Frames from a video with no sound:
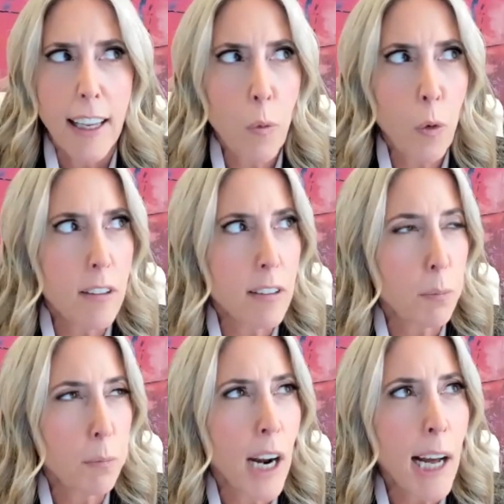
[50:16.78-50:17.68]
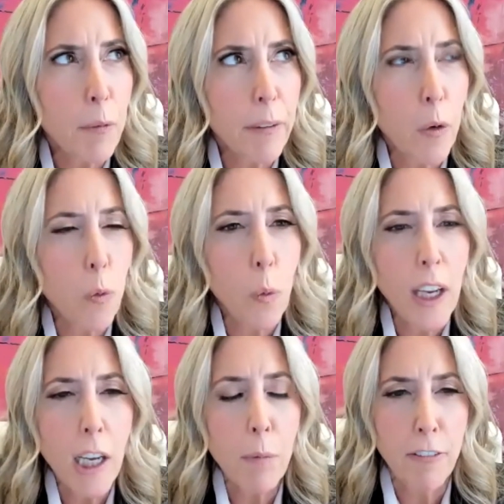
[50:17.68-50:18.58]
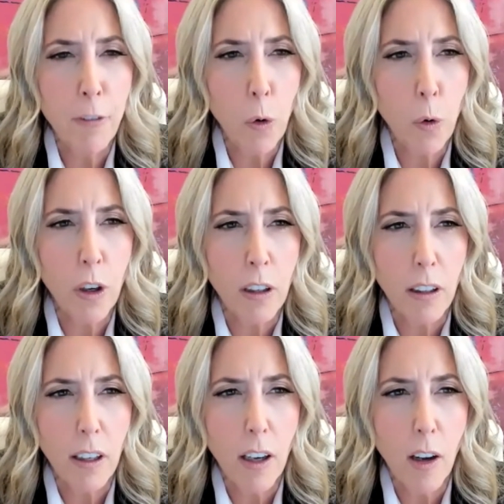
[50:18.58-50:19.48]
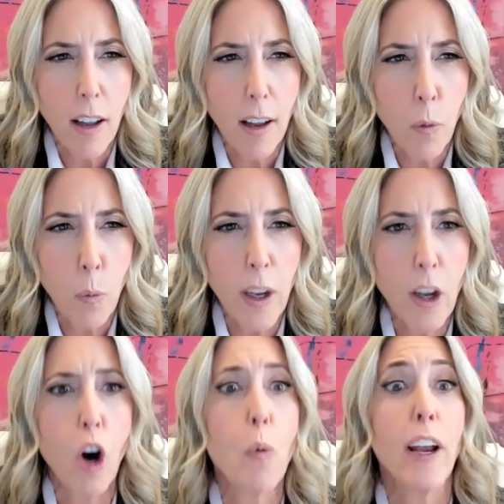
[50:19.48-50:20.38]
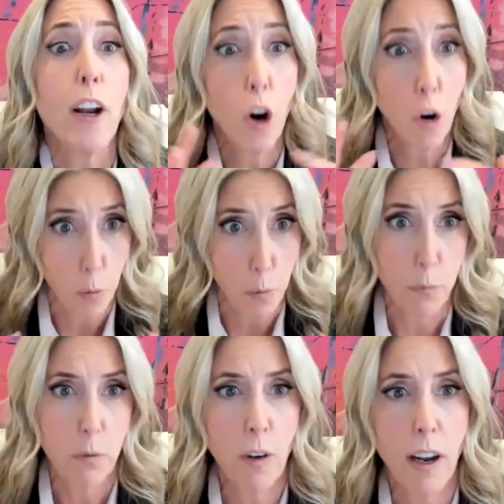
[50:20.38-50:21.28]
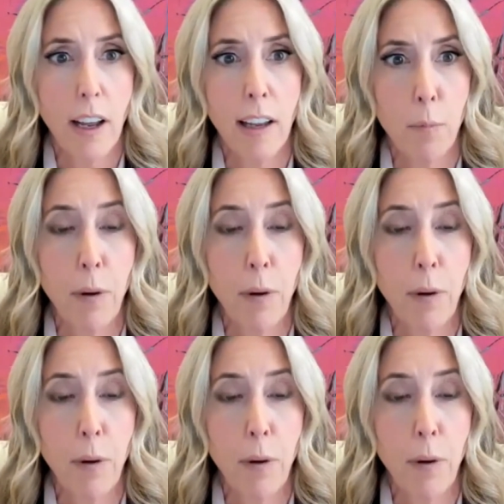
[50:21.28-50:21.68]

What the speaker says: it was probably a week before we all went home, right?